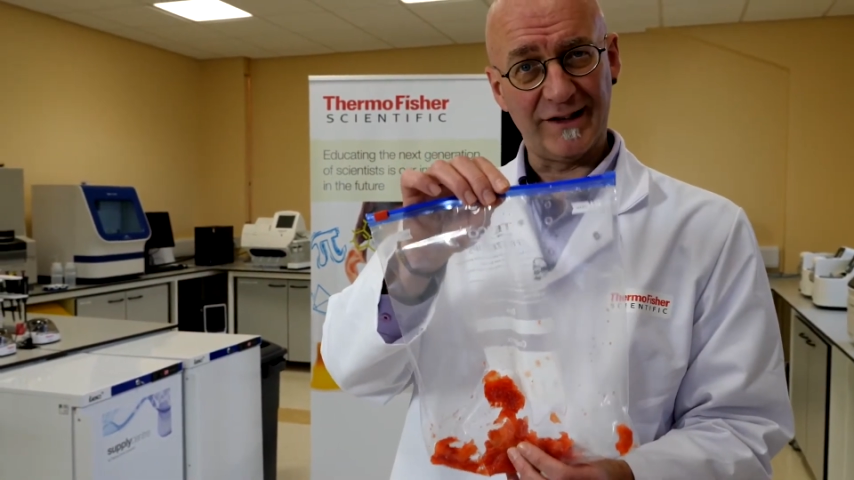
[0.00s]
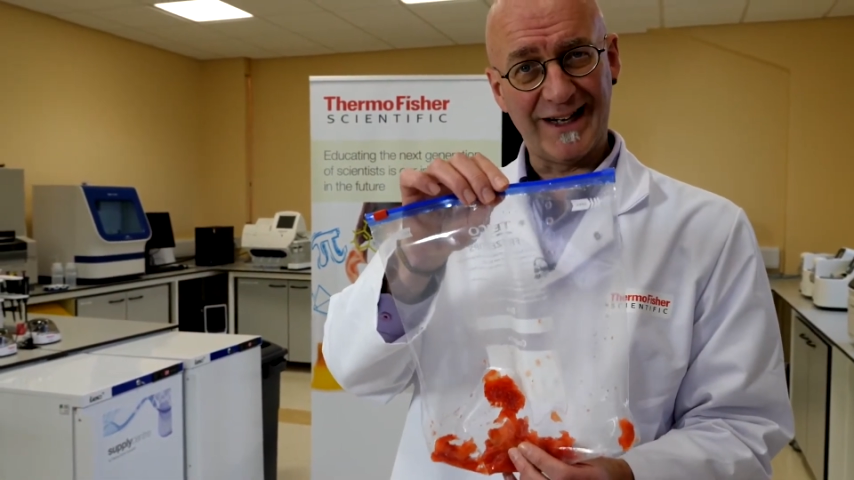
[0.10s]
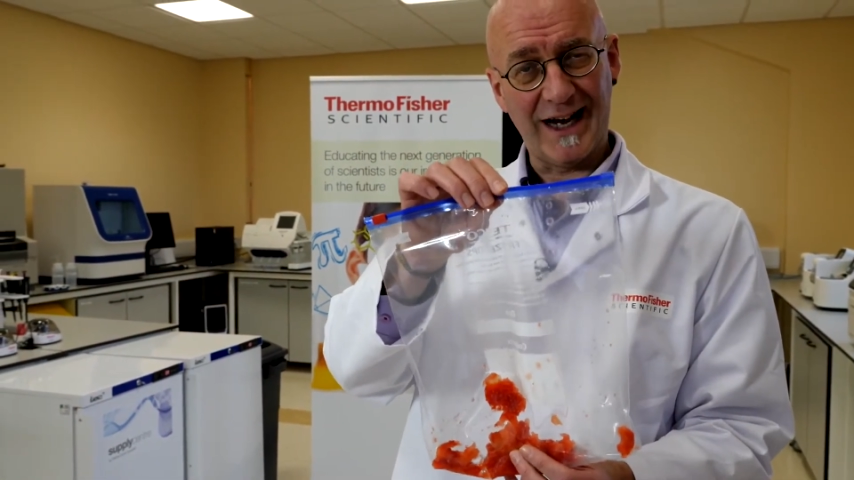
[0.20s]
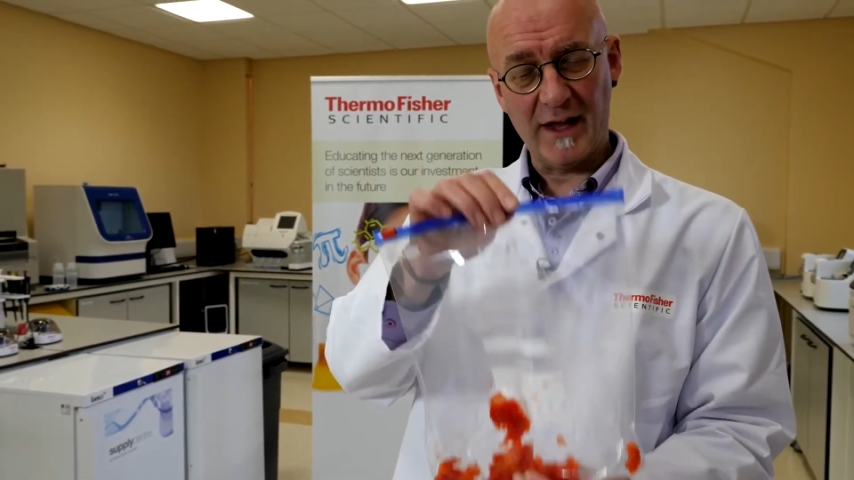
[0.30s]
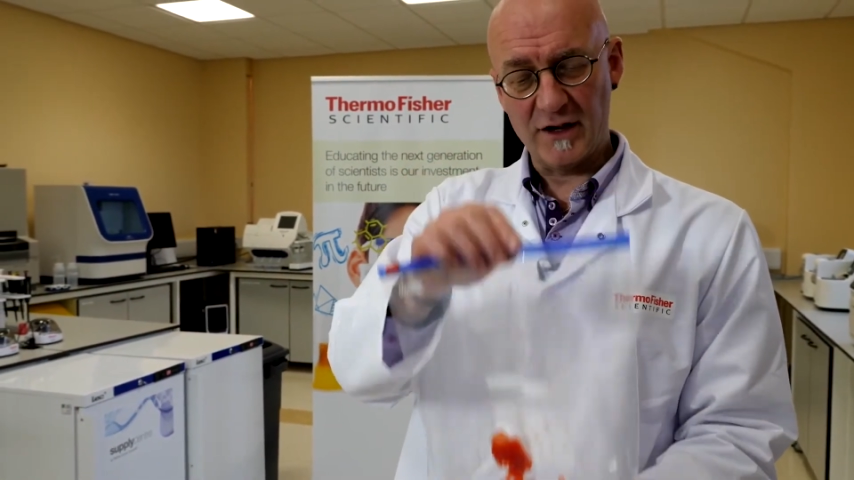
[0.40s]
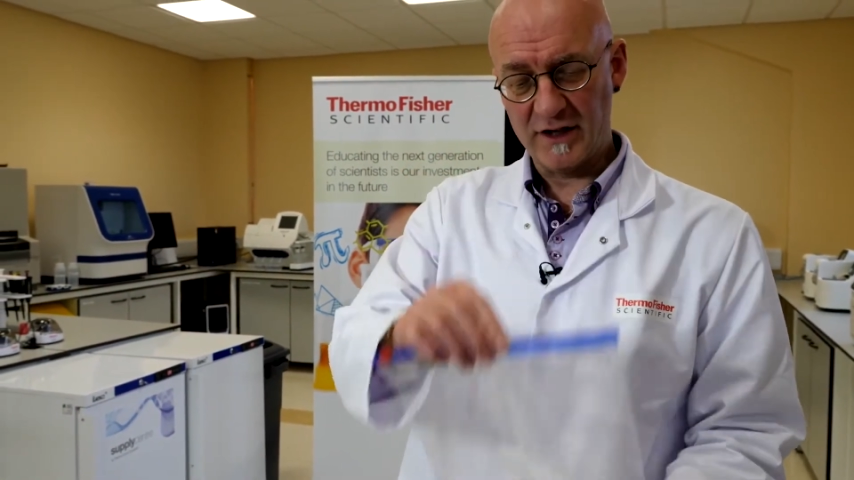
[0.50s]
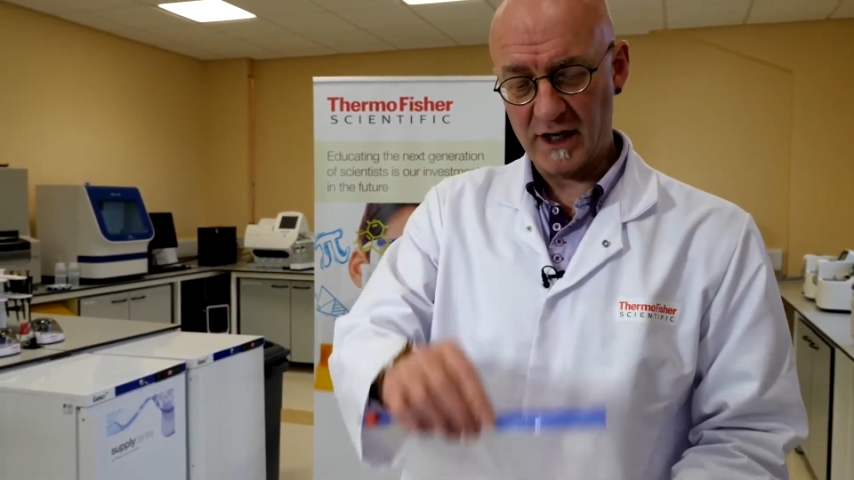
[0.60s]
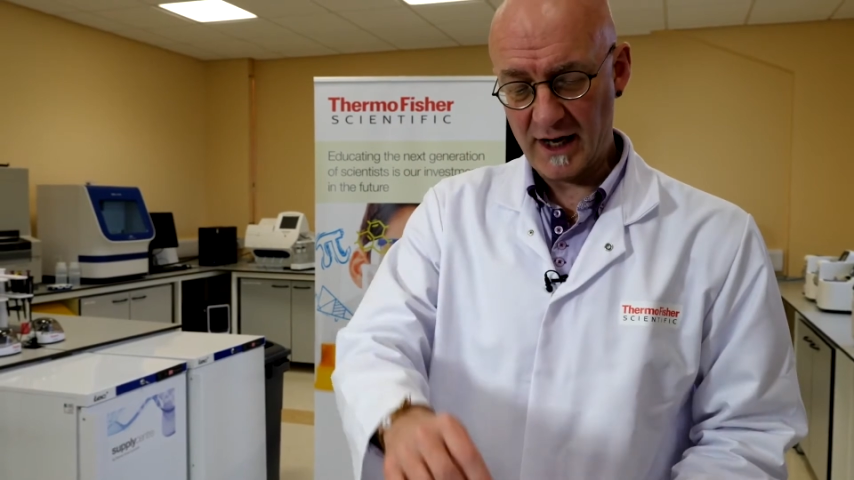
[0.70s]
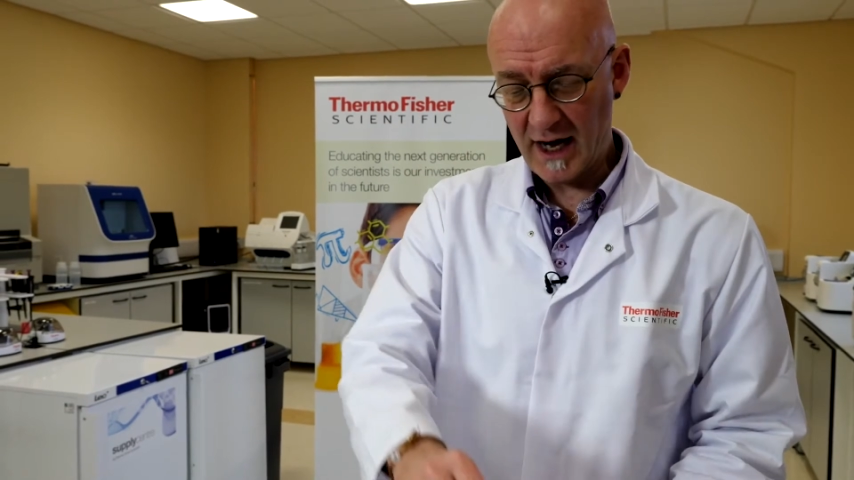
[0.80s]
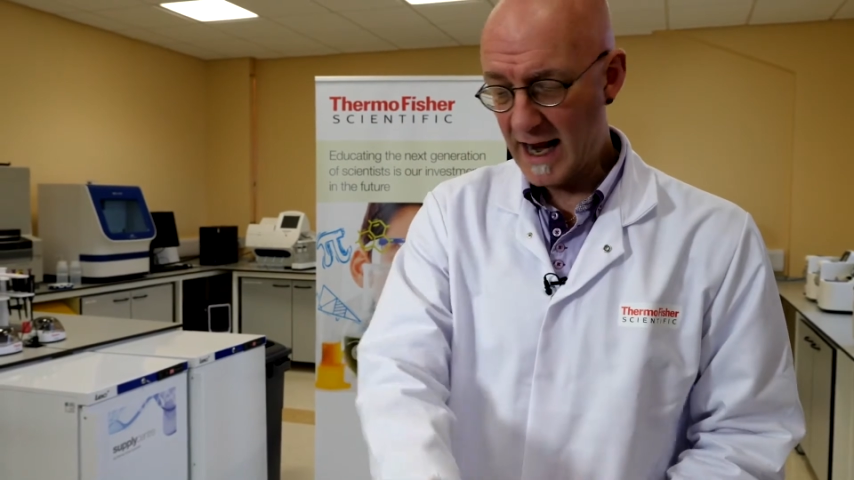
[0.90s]
and get that
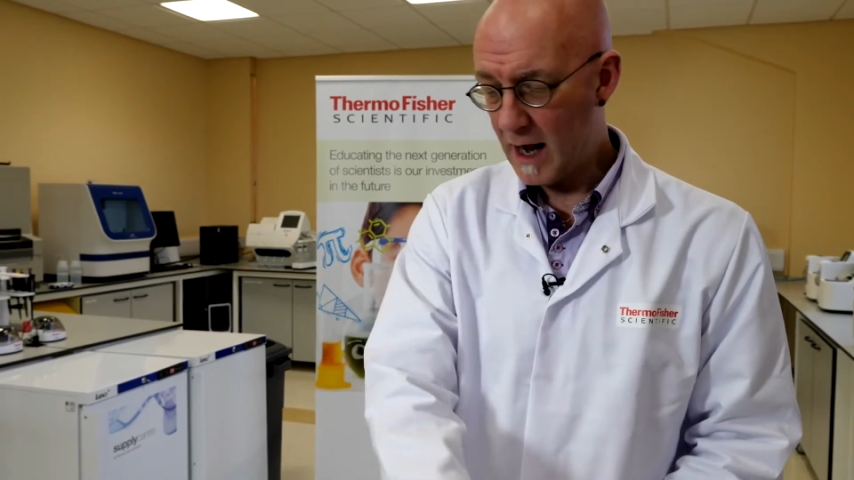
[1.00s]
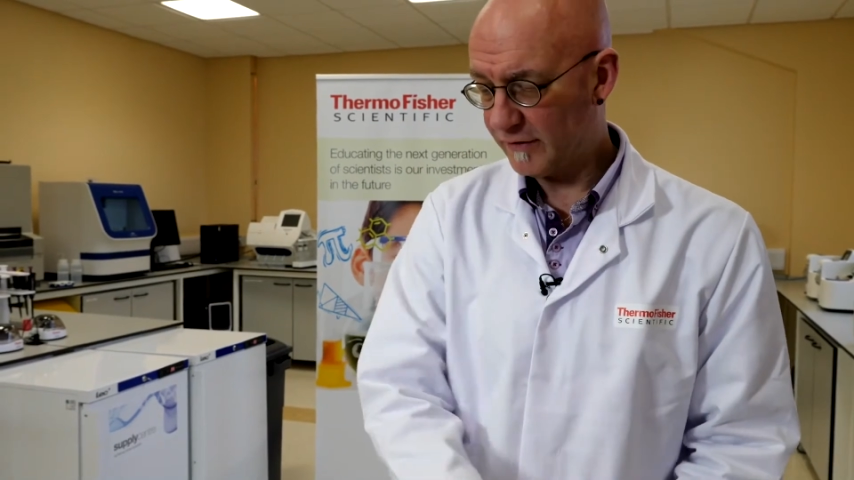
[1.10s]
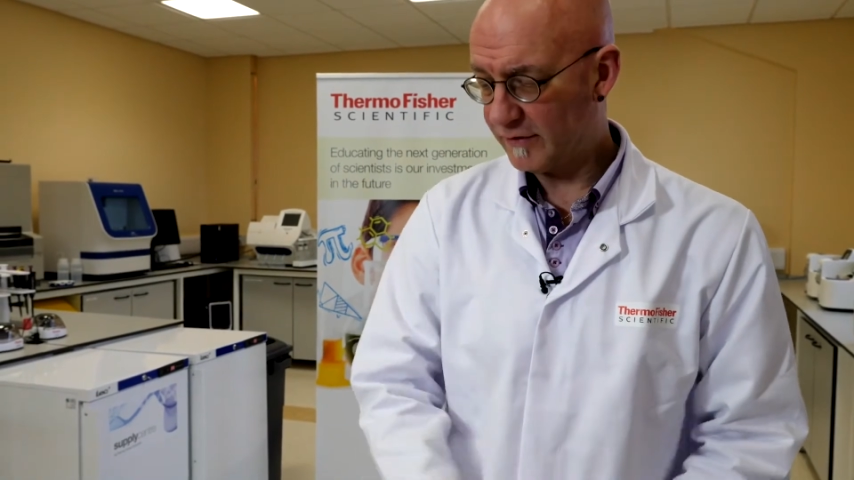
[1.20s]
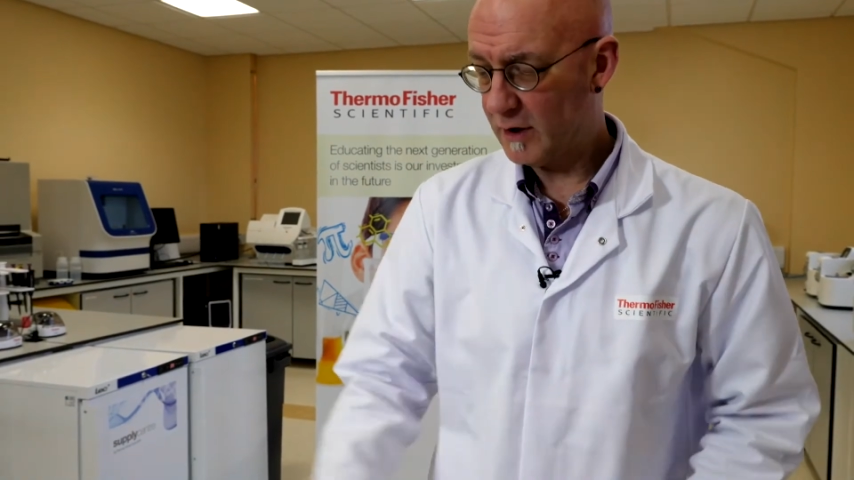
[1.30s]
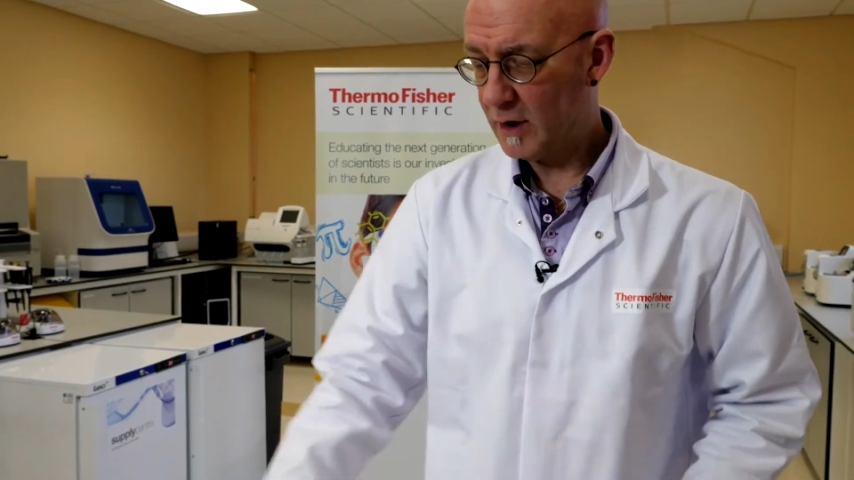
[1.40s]
DNA out,